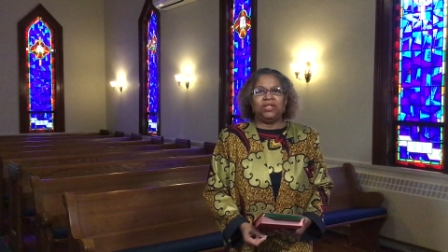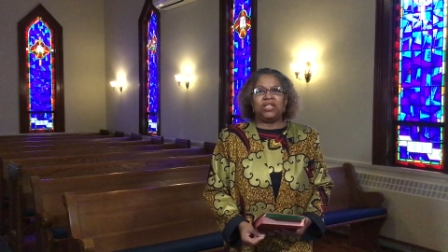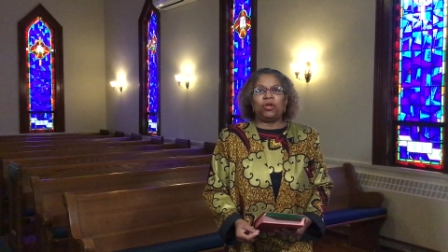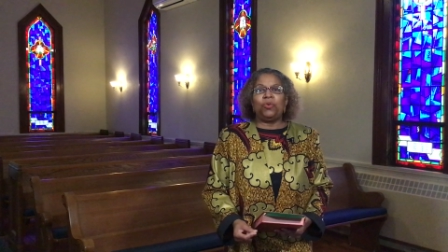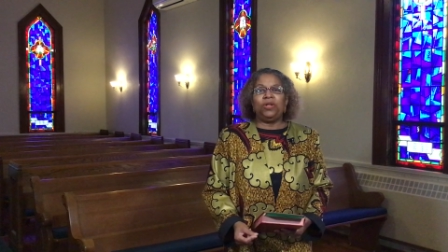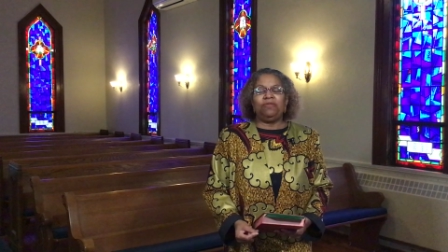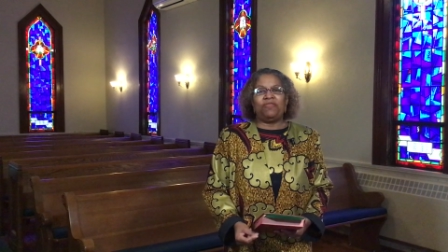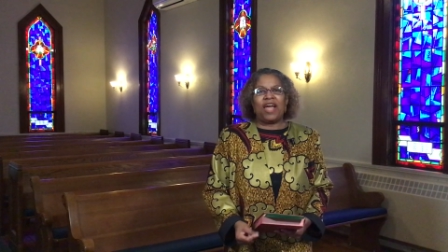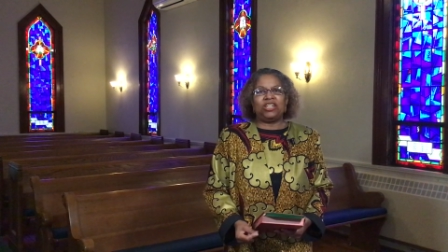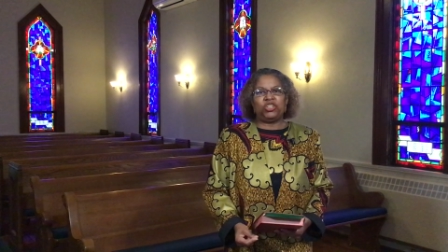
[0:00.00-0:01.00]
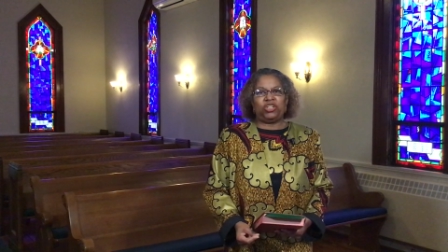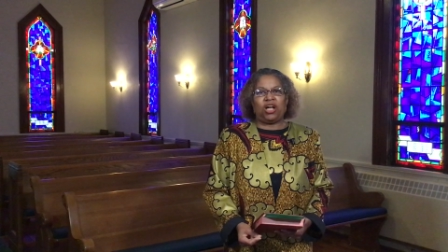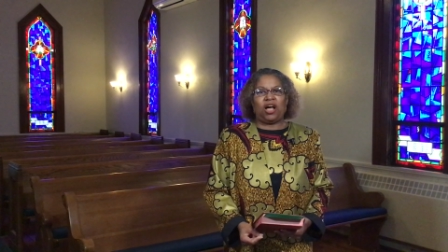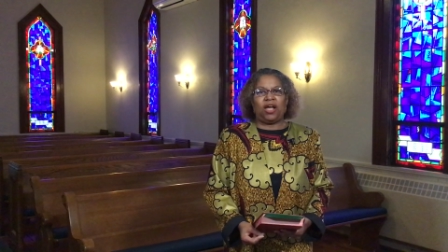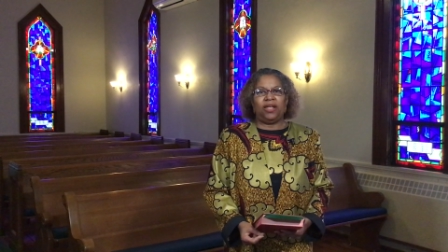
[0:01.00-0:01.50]
that Queen
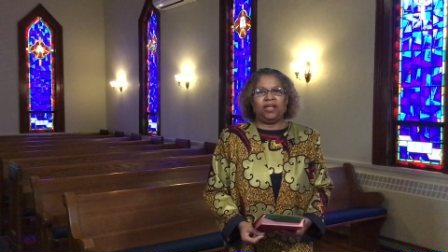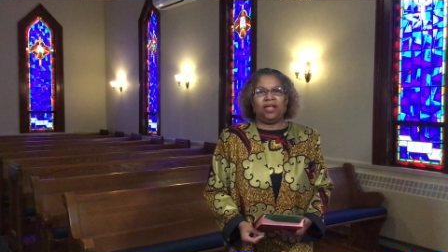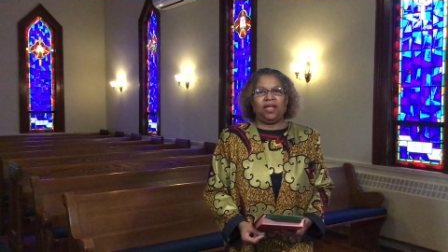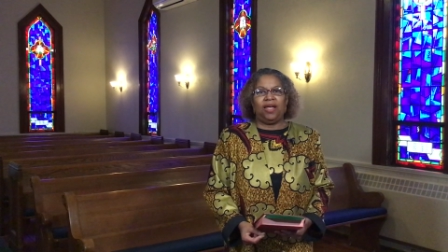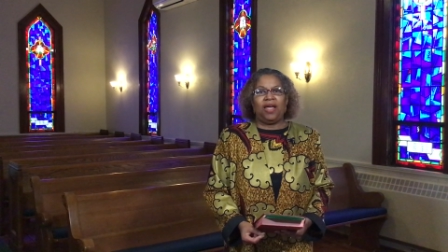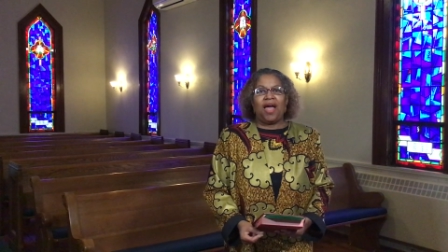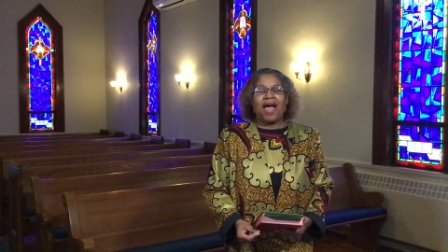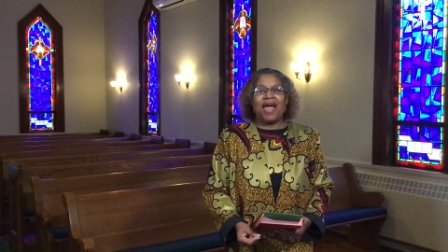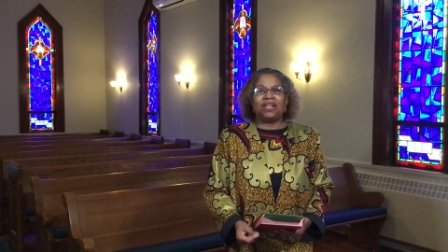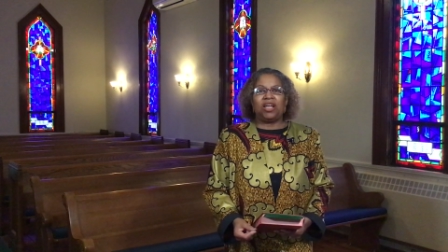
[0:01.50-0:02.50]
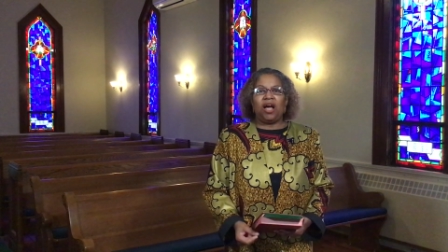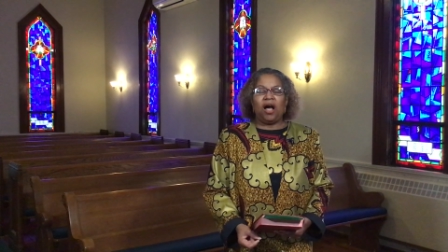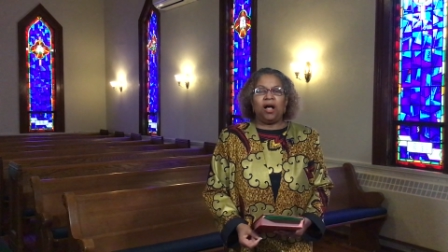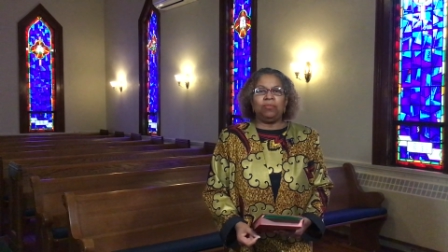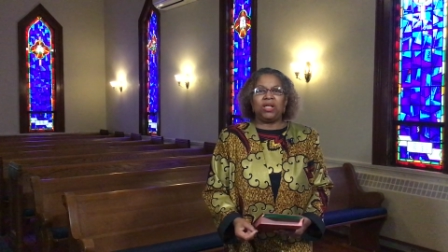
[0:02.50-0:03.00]
Vashti had
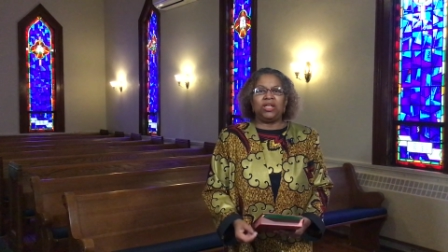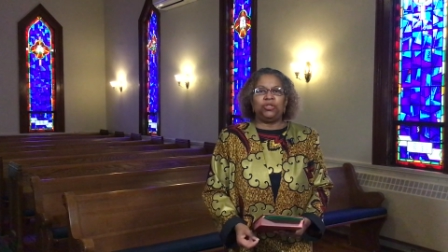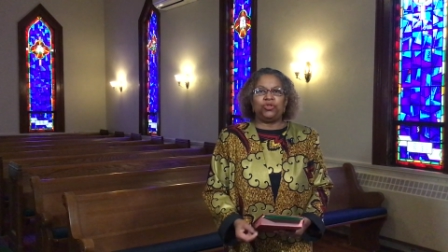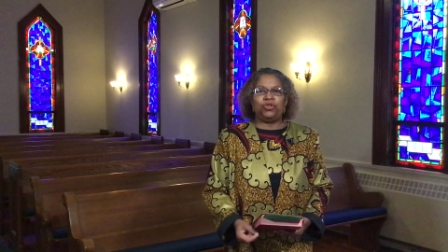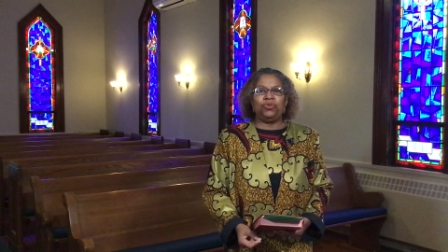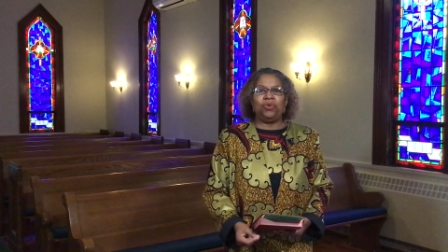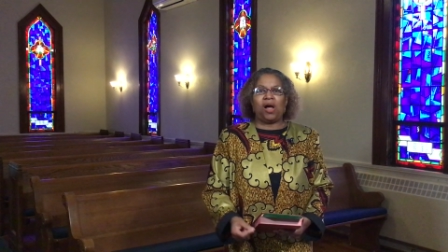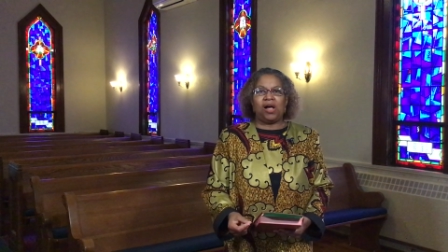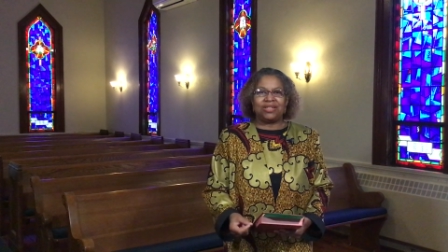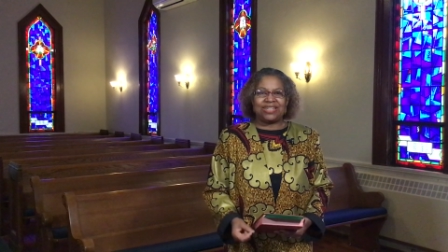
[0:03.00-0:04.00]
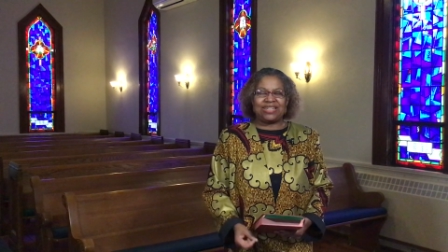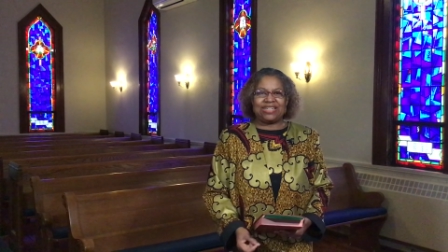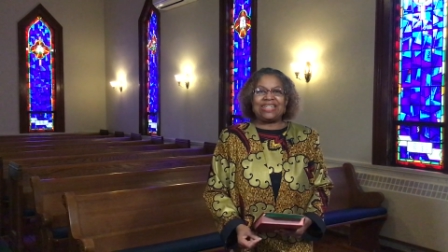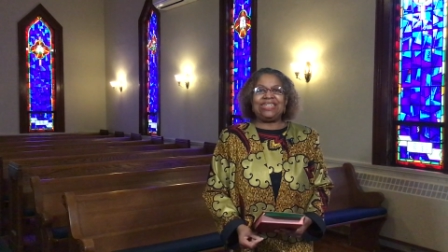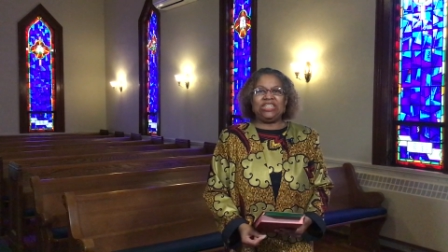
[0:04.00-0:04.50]
come into a
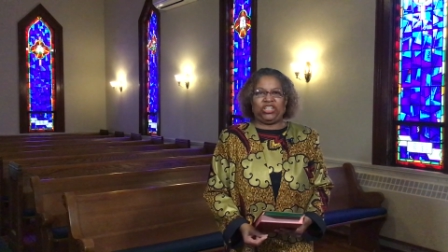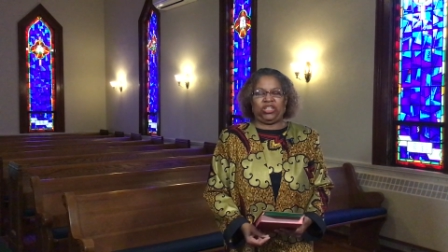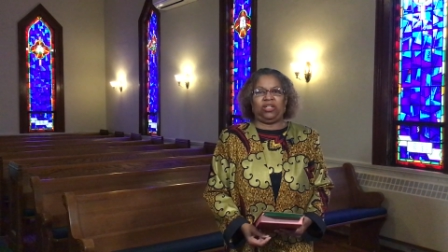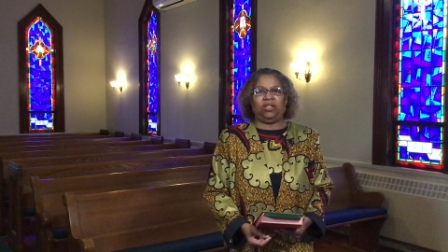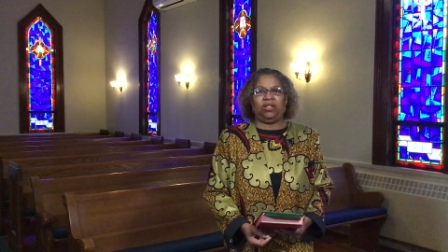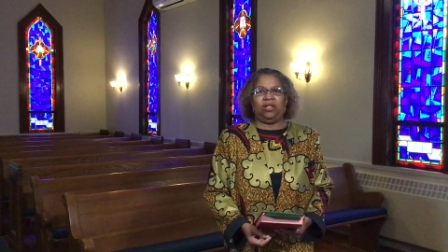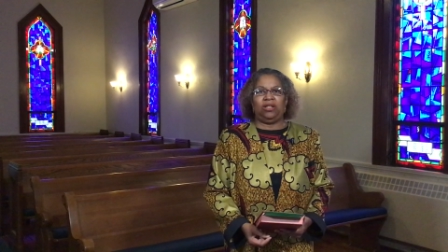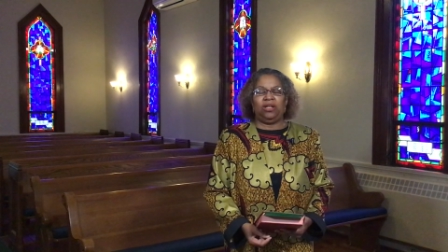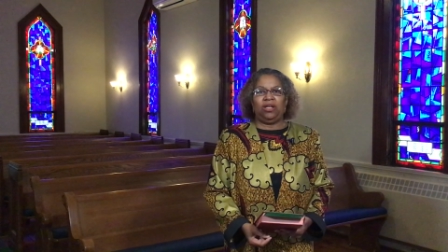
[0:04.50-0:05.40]
season